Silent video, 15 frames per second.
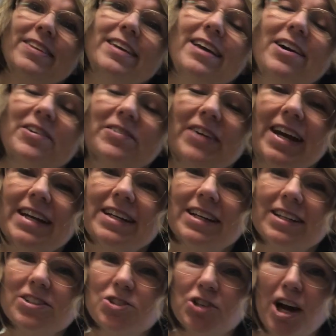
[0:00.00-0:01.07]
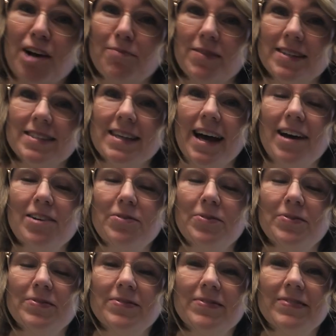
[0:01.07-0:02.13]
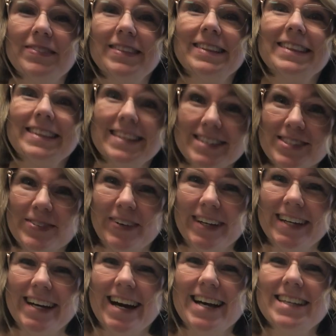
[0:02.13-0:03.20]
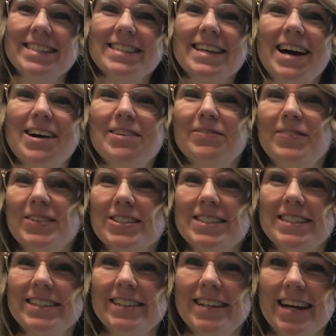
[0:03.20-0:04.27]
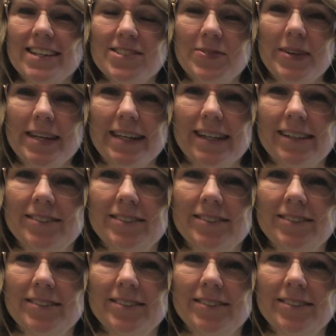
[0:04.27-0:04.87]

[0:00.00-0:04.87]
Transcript: All right, good job this week, guys. We'll see you next week.